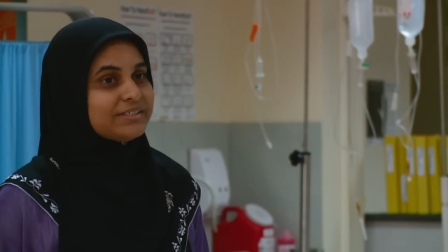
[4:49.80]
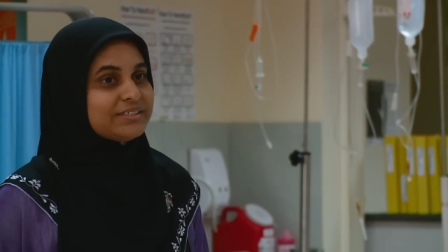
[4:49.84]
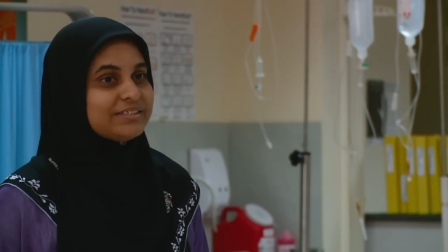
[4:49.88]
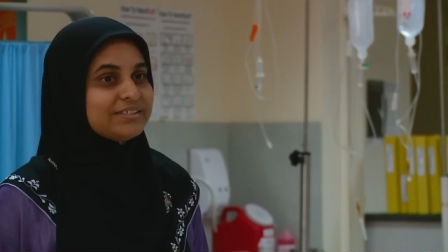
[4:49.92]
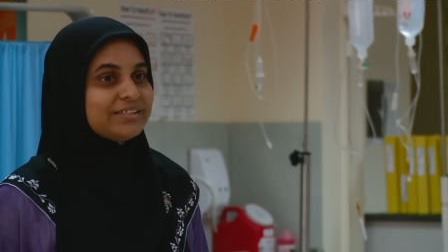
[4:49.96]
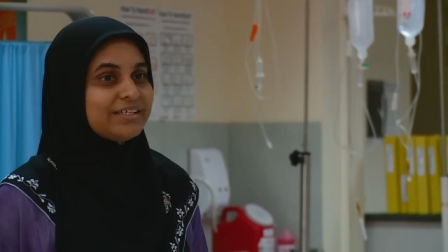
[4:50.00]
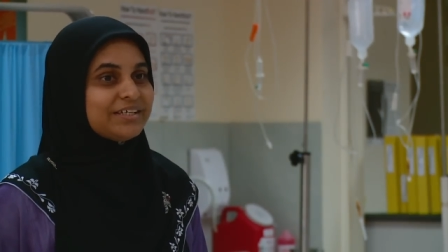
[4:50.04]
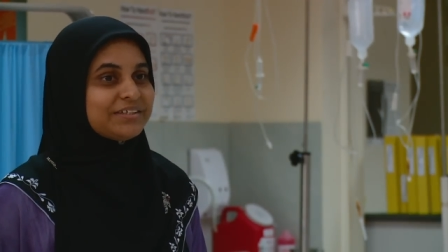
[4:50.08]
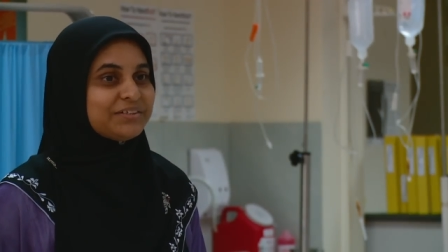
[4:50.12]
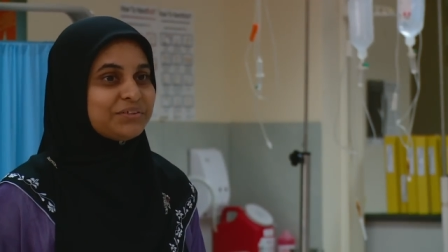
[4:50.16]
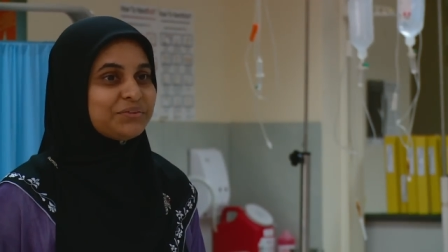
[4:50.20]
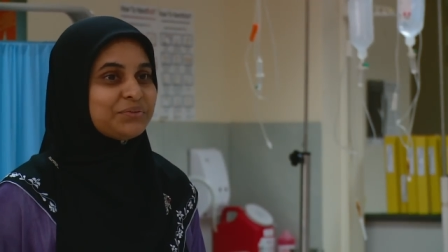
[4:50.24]

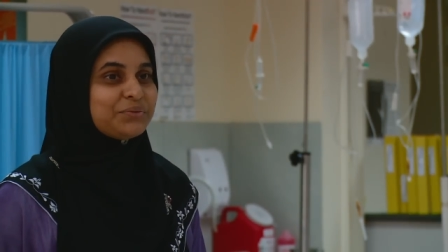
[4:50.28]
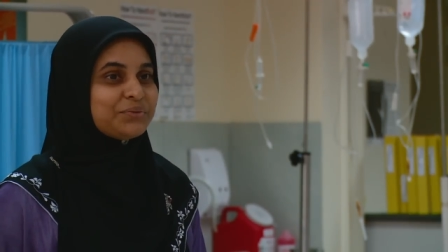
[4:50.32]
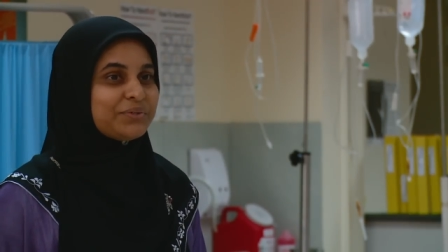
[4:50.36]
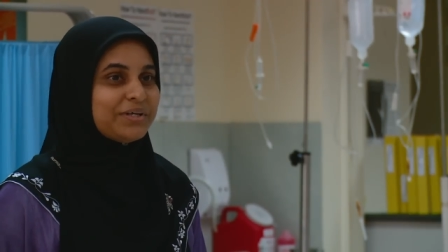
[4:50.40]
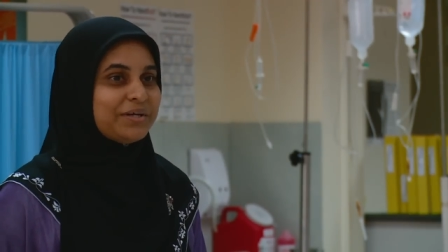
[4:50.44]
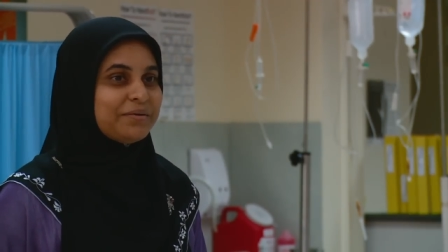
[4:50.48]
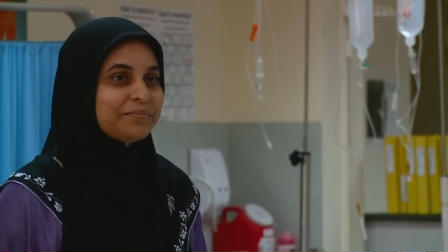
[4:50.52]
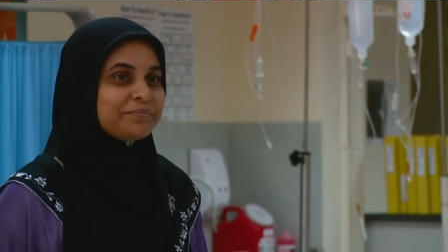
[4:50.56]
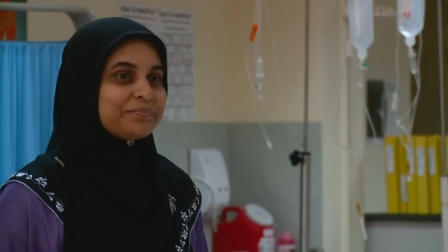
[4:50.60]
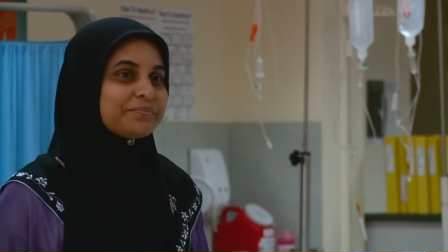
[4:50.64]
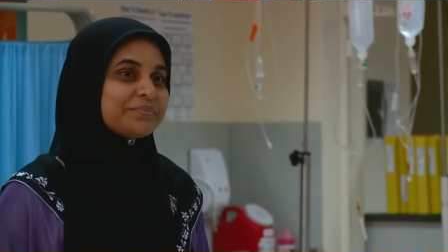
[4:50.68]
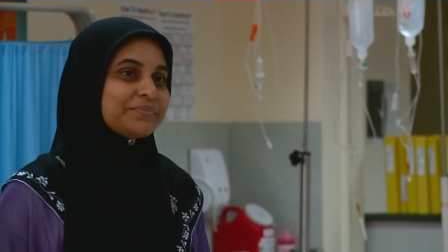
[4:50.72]
is yet to
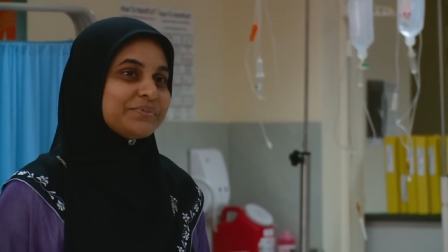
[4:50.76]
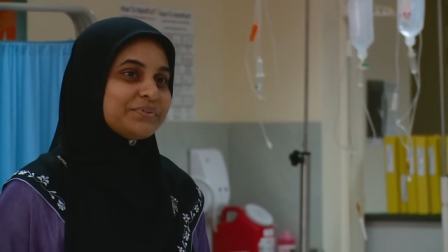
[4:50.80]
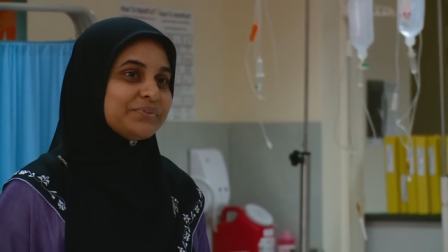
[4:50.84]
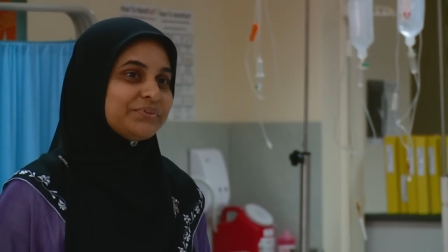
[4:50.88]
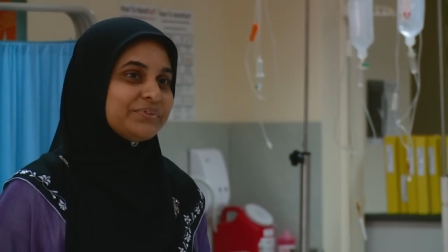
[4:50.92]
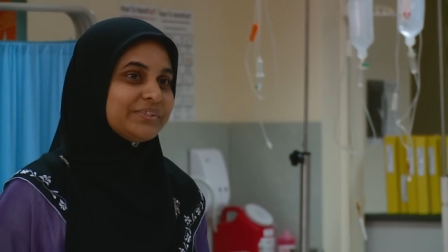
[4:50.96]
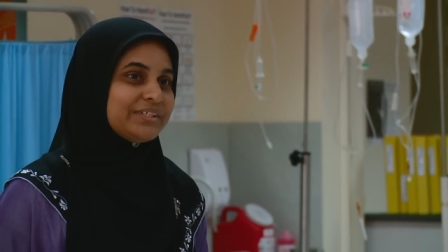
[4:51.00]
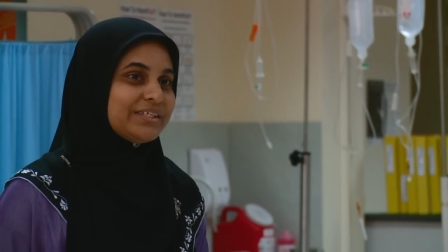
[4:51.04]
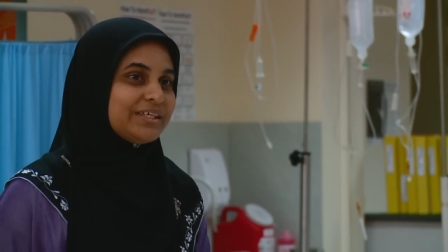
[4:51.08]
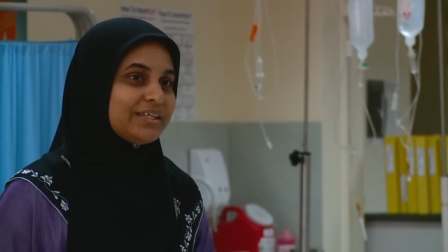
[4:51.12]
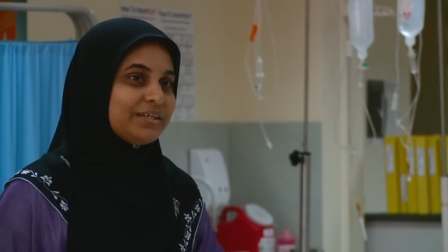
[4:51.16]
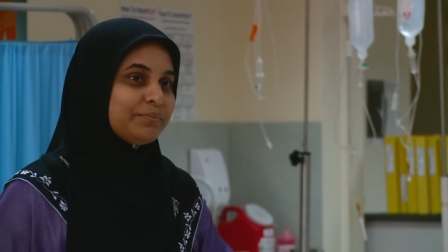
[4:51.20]
come,
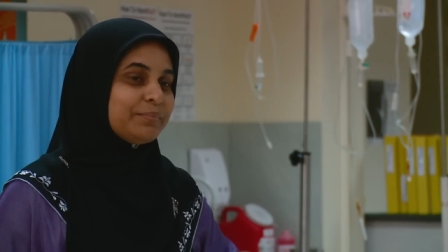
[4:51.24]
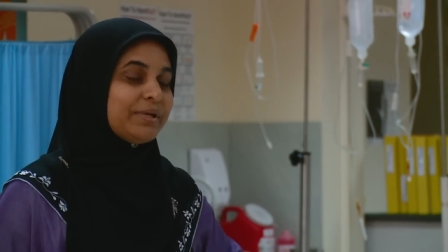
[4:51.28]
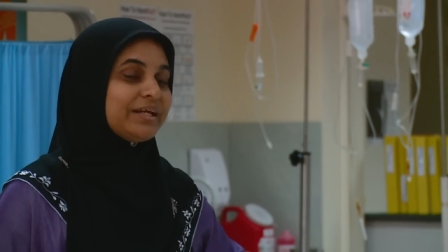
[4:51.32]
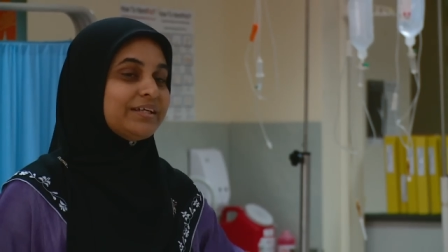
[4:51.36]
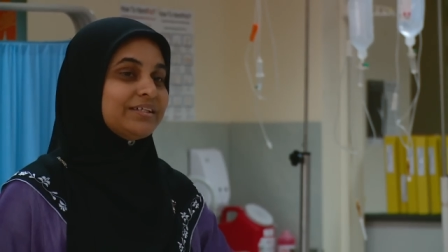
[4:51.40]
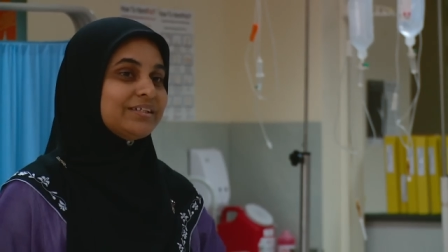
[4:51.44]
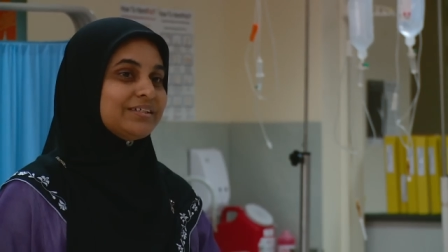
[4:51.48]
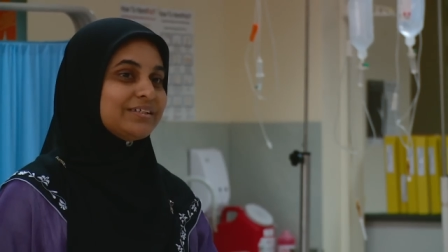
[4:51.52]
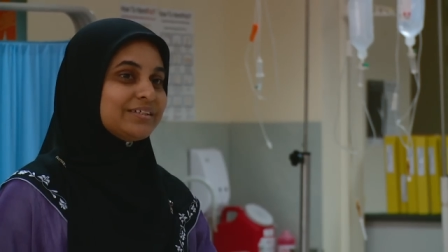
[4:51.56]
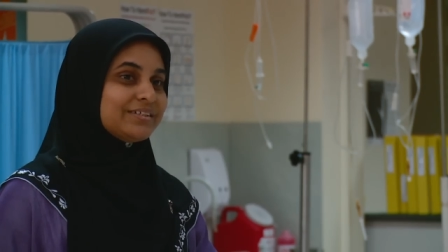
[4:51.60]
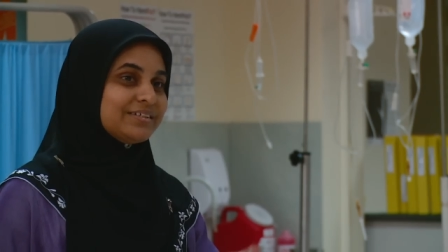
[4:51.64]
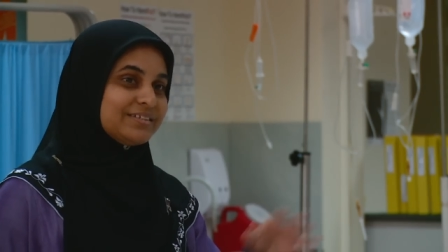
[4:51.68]
to see
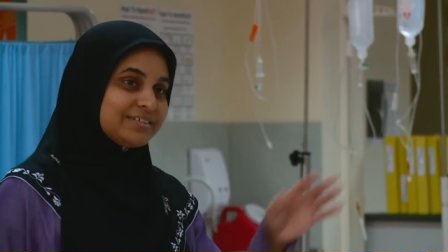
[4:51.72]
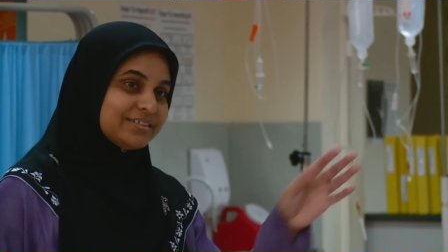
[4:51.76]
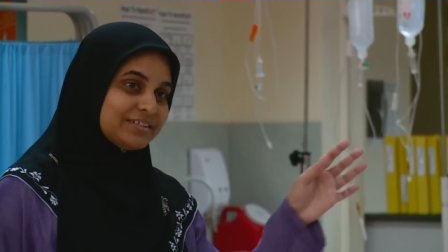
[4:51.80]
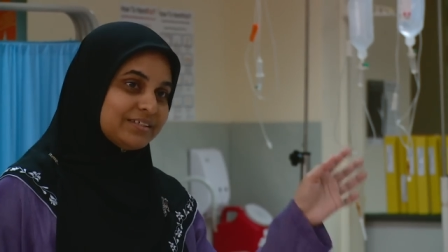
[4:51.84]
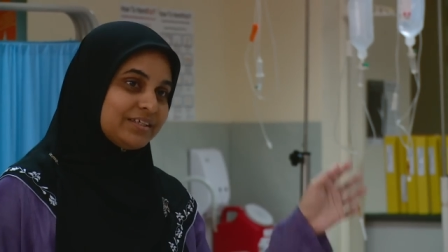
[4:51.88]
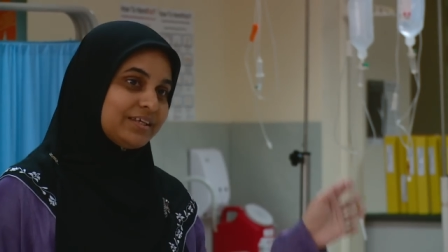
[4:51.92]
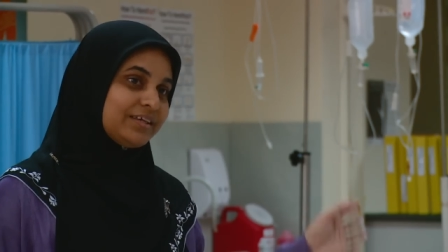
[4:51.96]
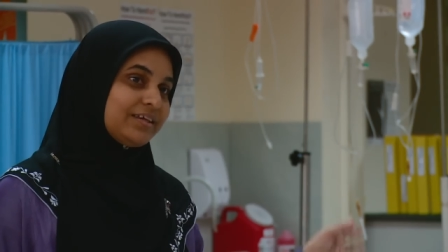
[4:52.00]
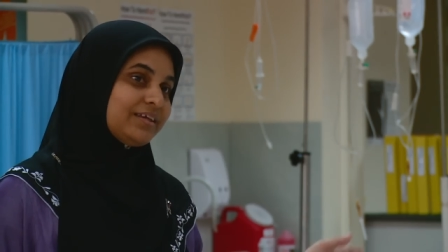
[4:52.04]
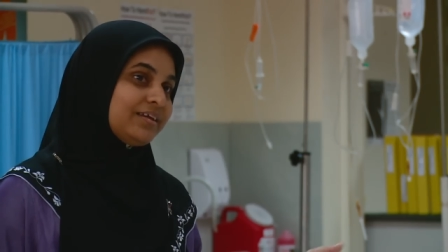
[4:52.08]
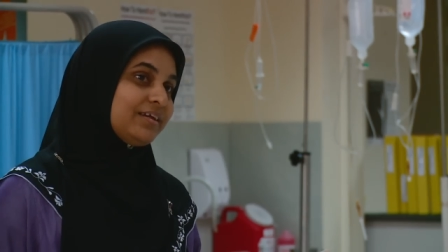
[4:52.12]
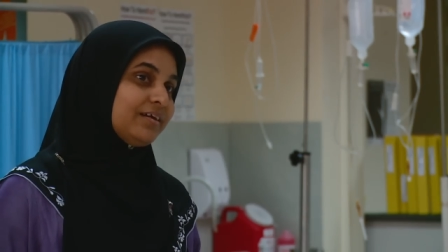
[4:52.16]
better nursing